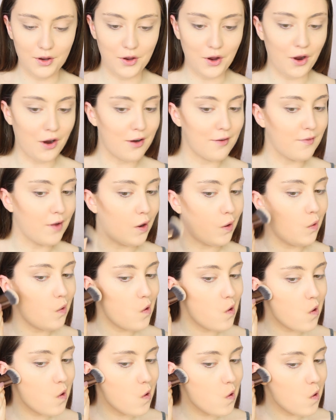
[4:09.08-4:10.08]
of carve
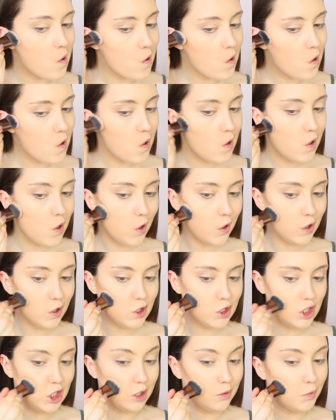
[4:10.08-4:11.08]
out the
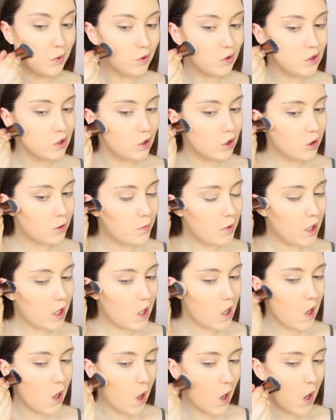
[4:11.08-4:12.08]
cheekbones a little bit.